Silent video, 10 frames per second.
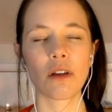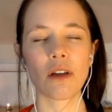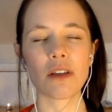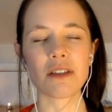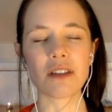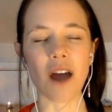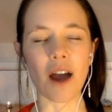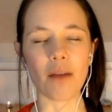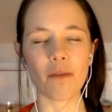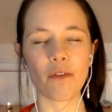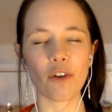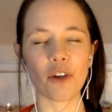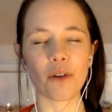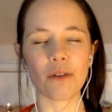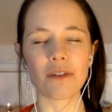It's time for
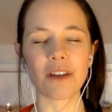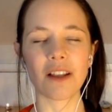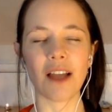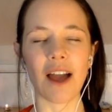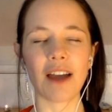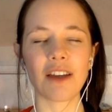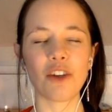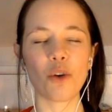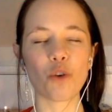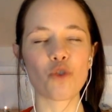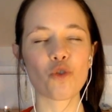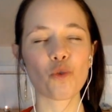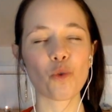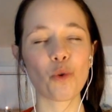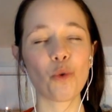you to let your
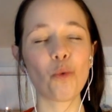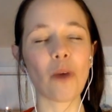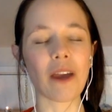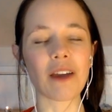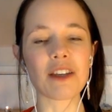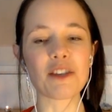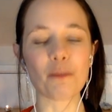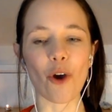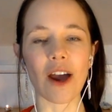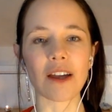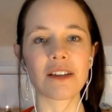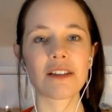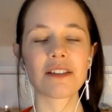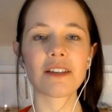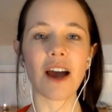true wings spread,
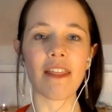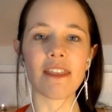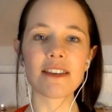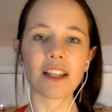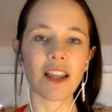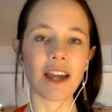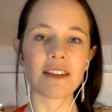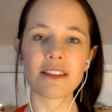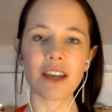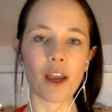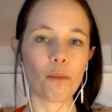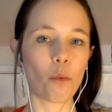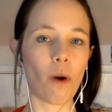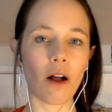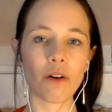and this landscape
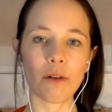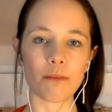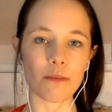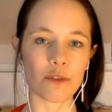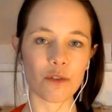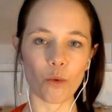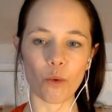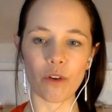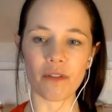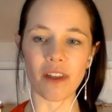welcomes all of